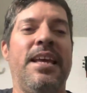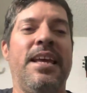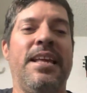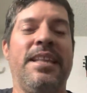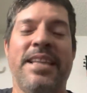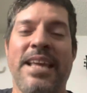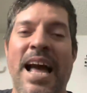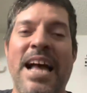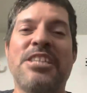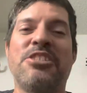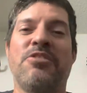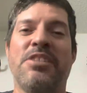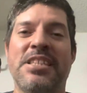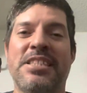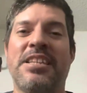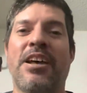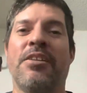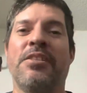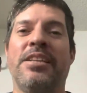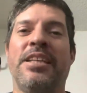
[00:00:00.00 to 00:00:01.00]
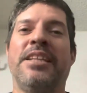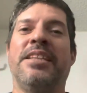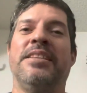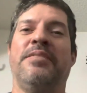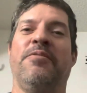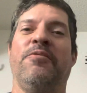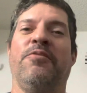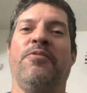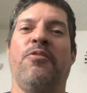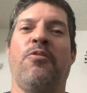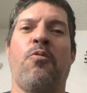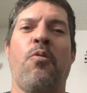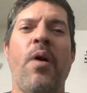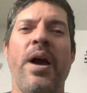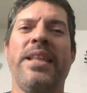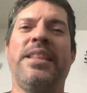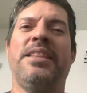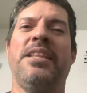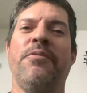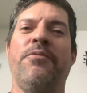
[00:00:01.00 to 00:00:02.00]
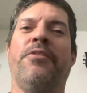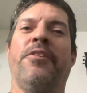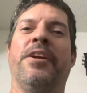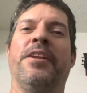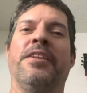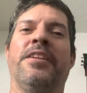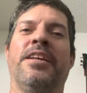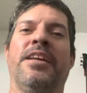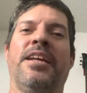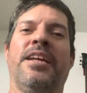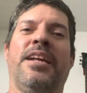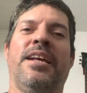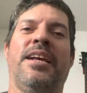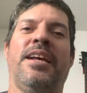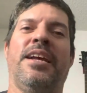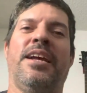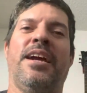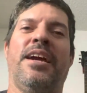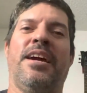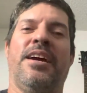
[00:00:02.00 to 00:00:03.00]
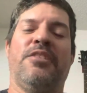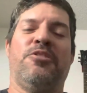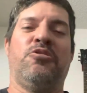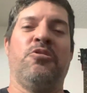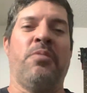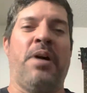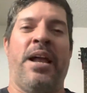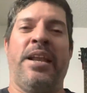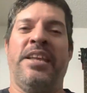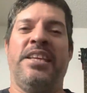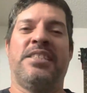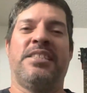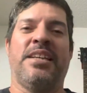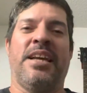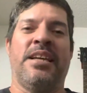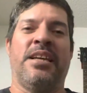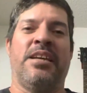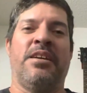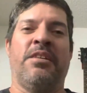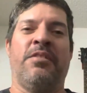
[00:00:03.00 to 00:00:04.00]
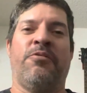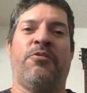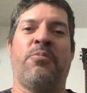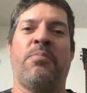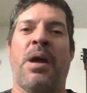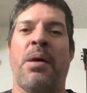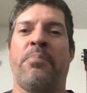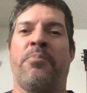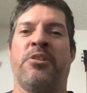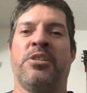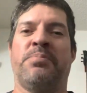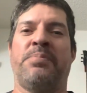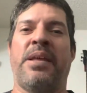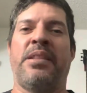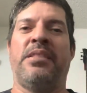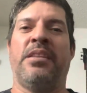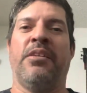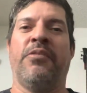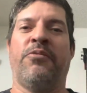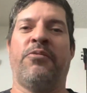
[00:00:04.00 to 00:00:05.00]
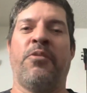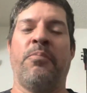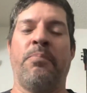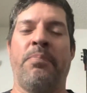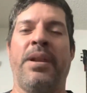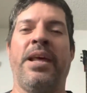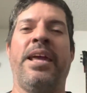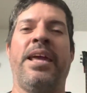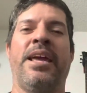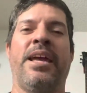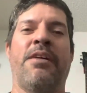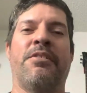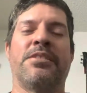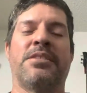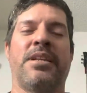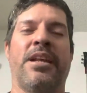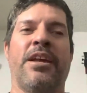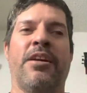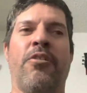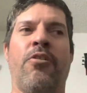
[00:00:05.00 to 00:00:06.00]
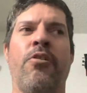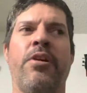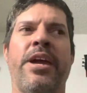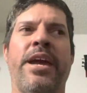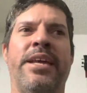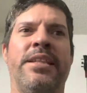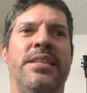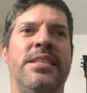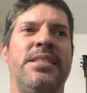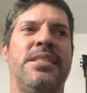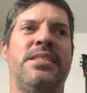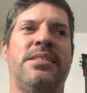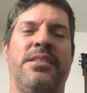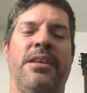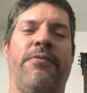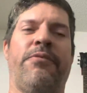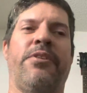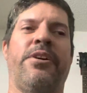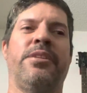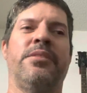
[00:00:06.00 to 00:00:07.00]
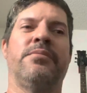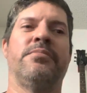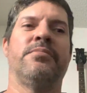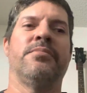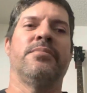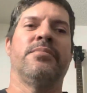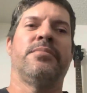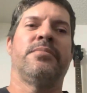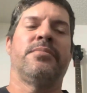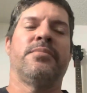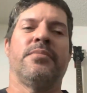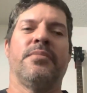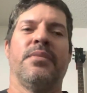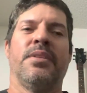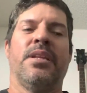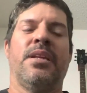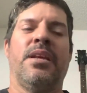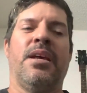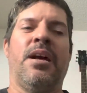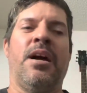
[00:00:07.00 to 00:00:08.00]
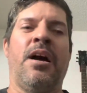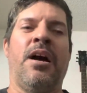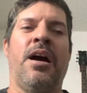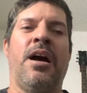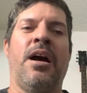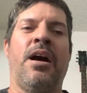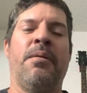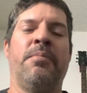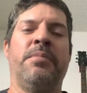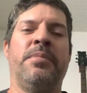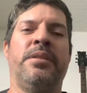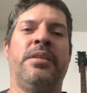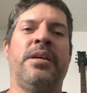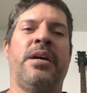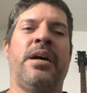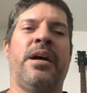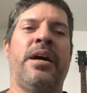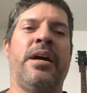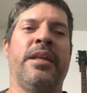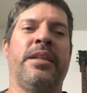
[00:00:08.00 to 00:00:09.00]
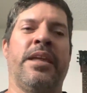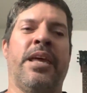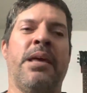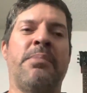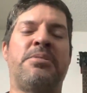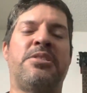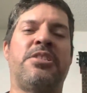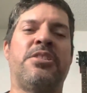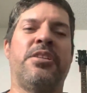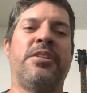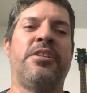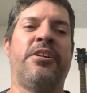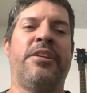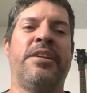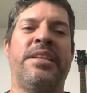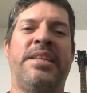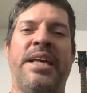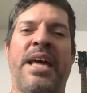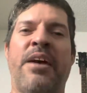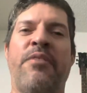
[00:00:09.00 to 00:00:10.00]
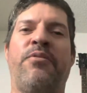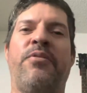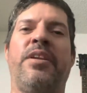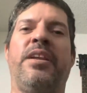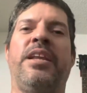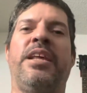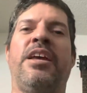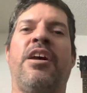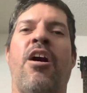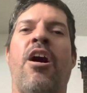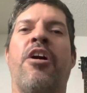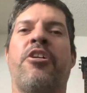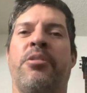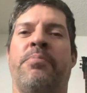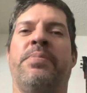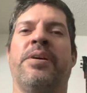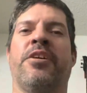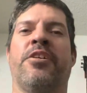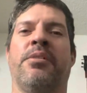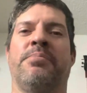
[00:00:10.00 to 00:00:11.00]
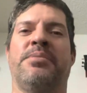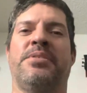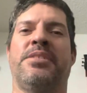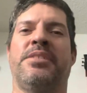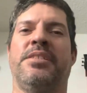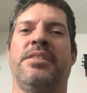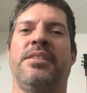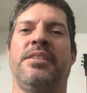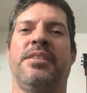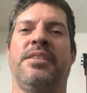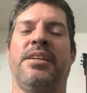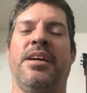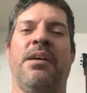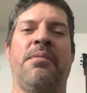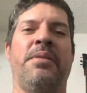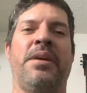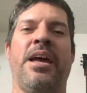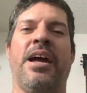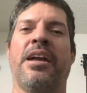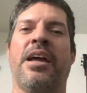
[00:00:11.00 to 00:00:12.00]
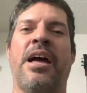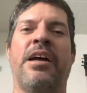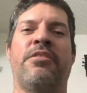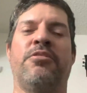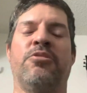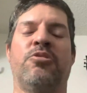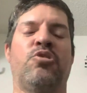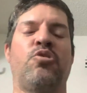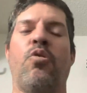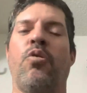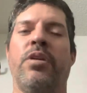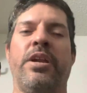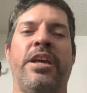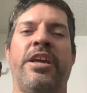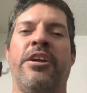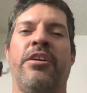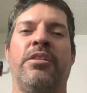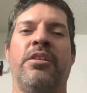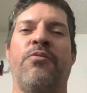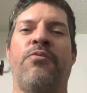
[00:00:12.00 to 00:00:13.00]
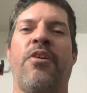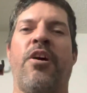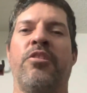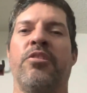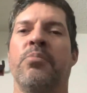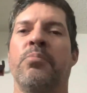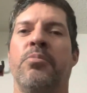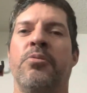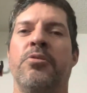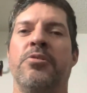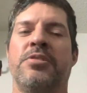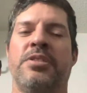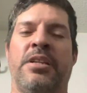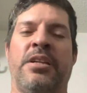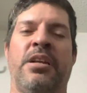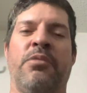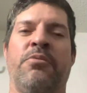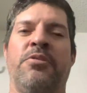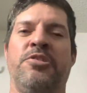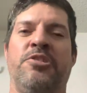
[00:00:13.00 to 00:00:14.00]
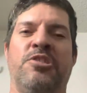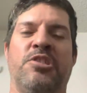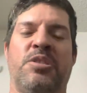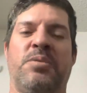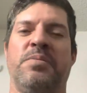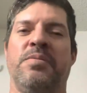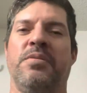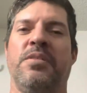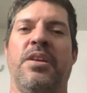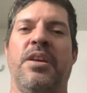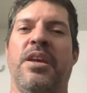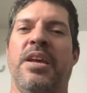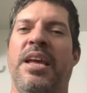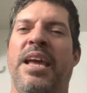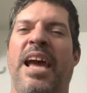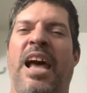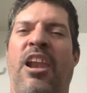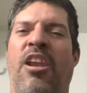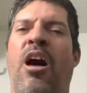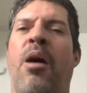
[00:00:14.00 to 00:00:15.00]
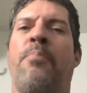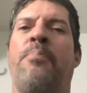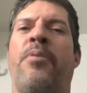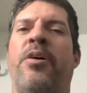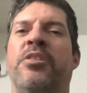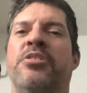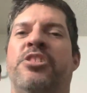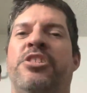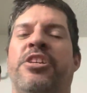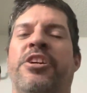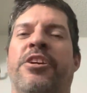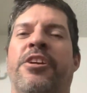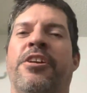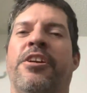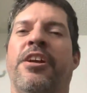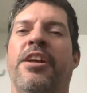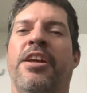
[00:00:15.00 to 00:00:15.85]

They actually sounded quite different to, at least from my perspective from playing. I was like, okay, this is different. The Gibson, they're definitely hotter pickups. I mean, I could totally hear the volume boost, and it was just a lot punchier.